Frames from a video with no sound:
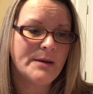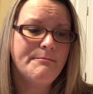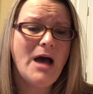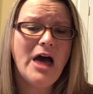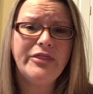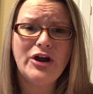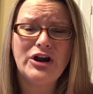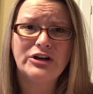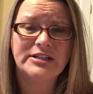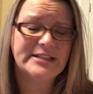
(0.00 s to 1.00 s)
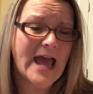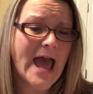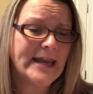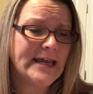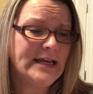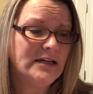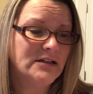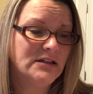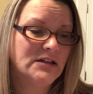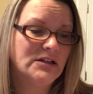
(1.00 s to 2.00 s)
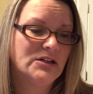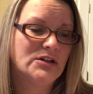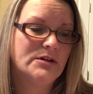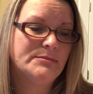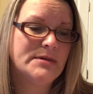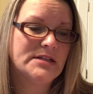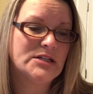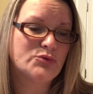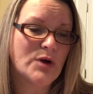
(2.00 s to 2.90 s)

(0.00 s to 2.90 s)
"Mother! Daddy!" Mrs.